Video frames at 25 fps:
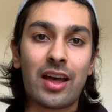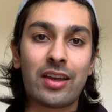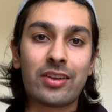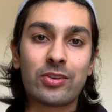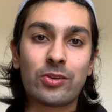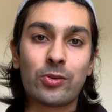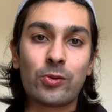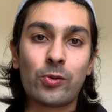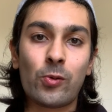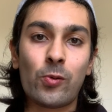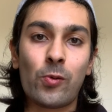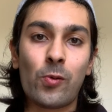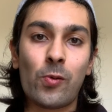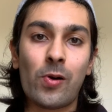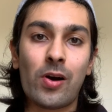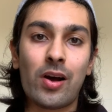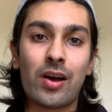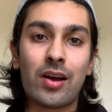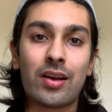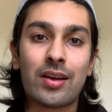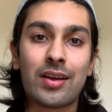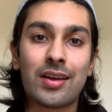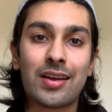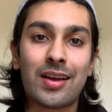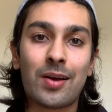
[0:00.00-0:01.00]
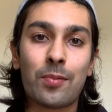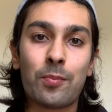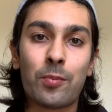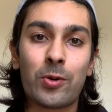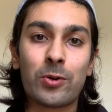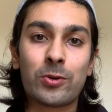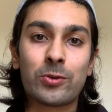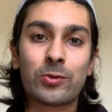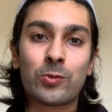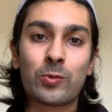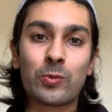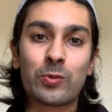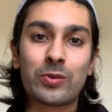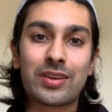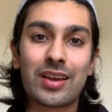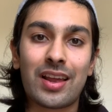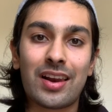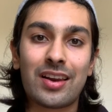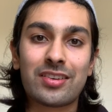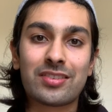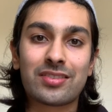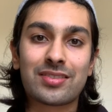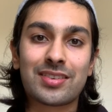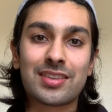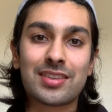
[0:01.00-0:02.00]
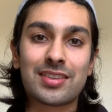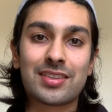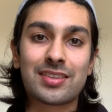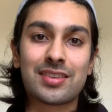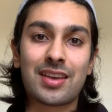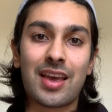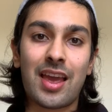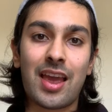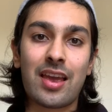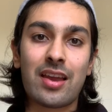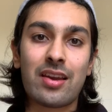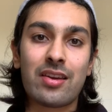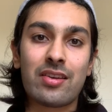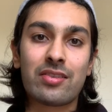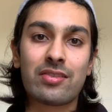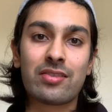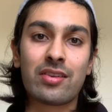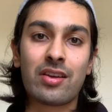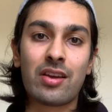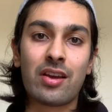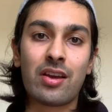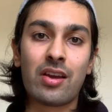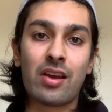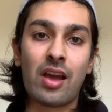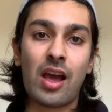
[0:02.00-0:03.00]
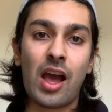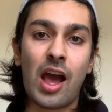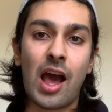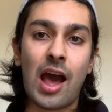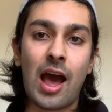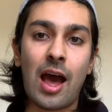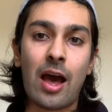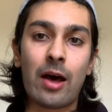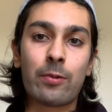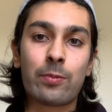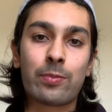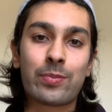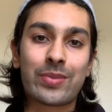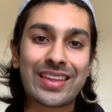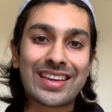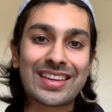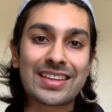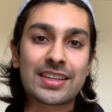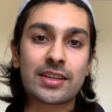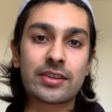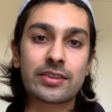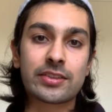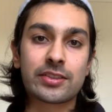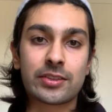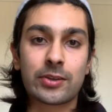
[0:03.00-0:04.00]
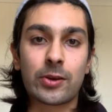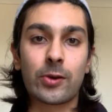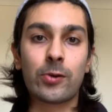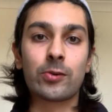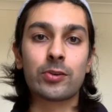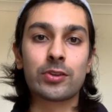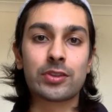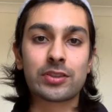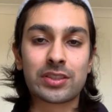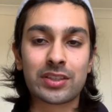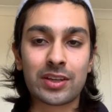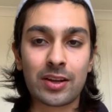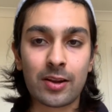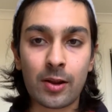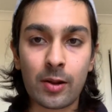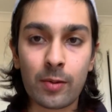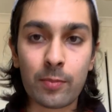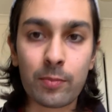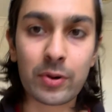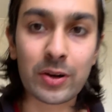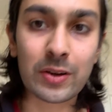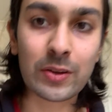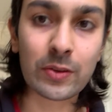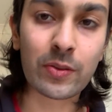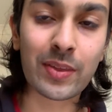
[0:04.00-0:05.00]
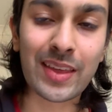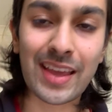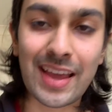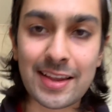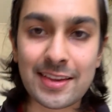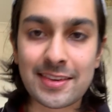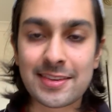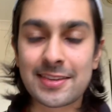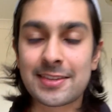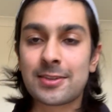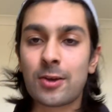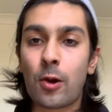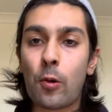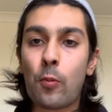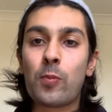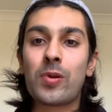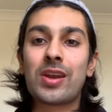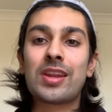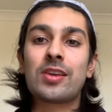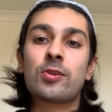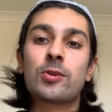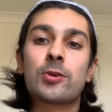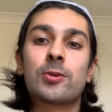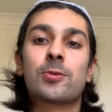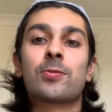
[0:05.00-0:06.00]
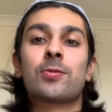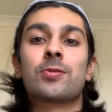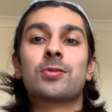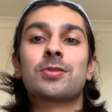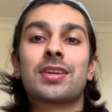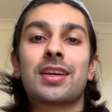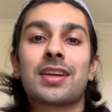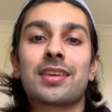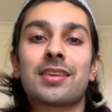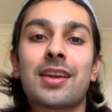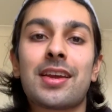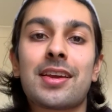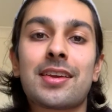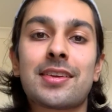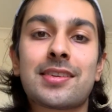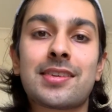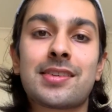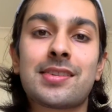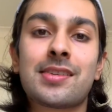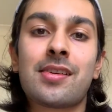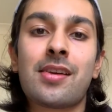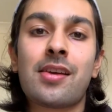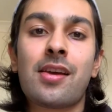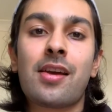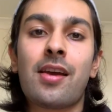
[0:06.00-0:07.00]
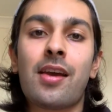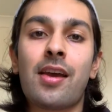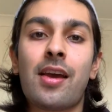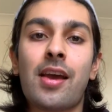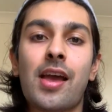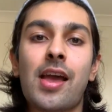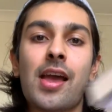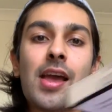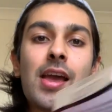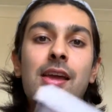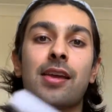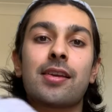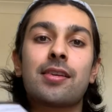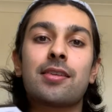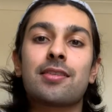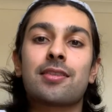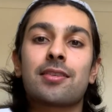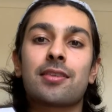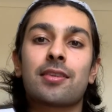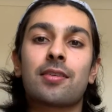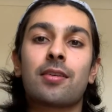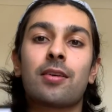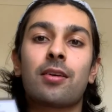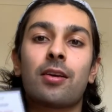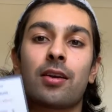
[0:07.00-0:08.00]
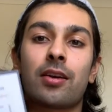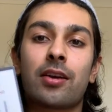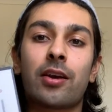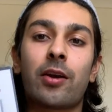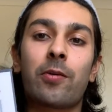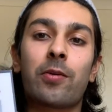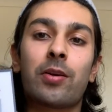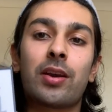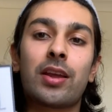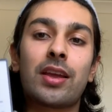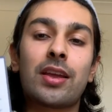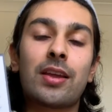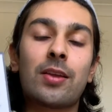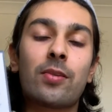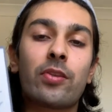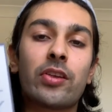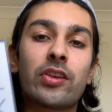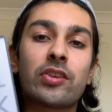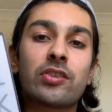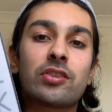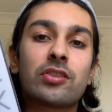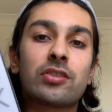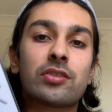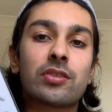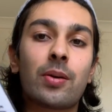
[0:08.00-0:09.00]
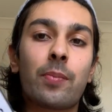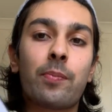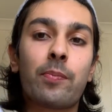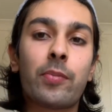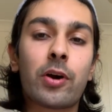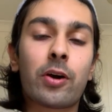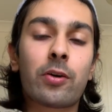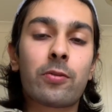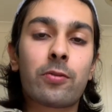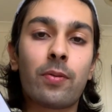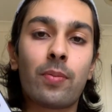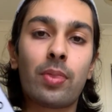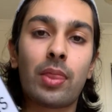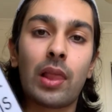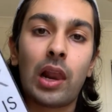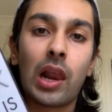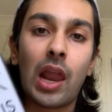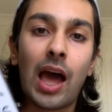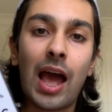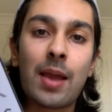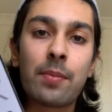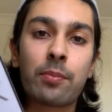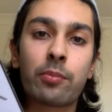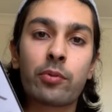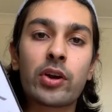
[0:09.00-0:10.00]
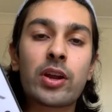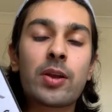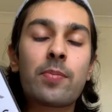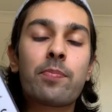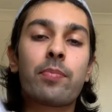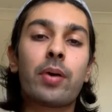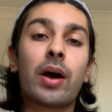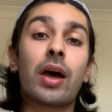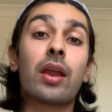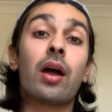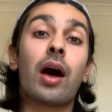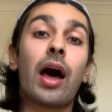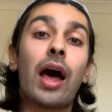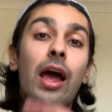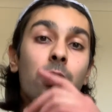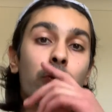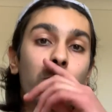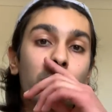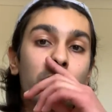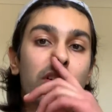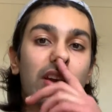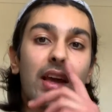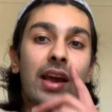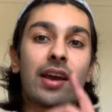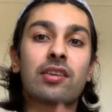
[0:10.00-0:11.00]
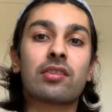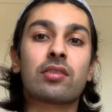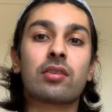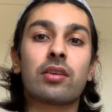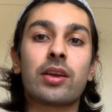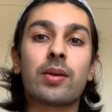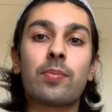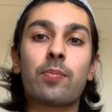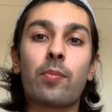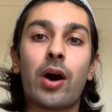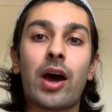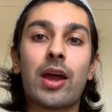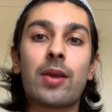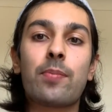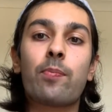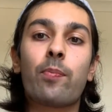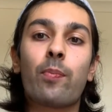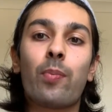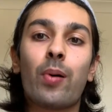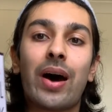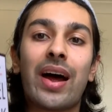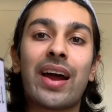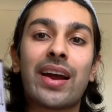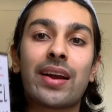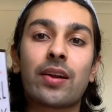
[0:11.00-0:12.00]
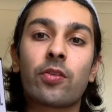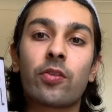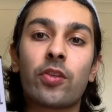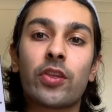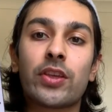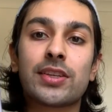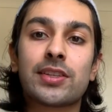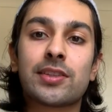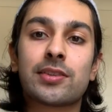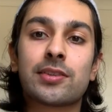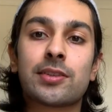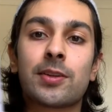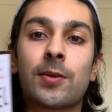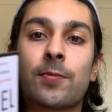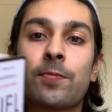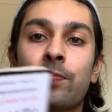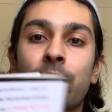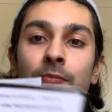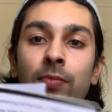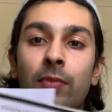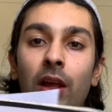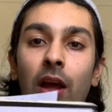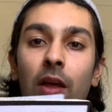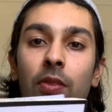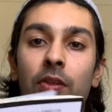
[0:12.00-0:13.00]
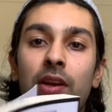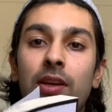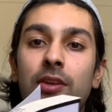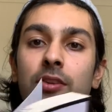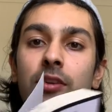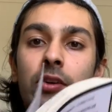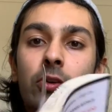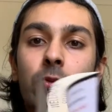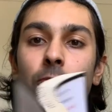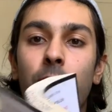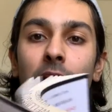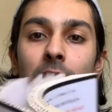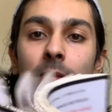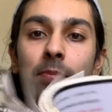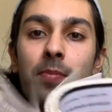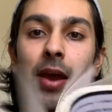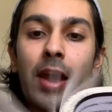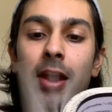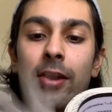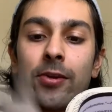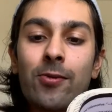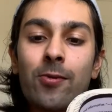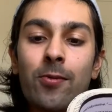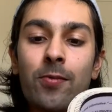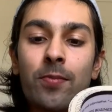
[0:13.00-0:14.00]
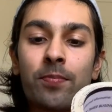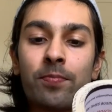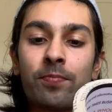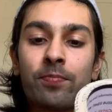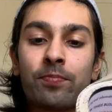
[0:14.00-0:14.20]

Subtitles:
your emotional intelligence and thinking skills, because there are so many useful techniques. And currently this is a book from the library, but I wouldn't actually mind buying this. I think it's a great manual.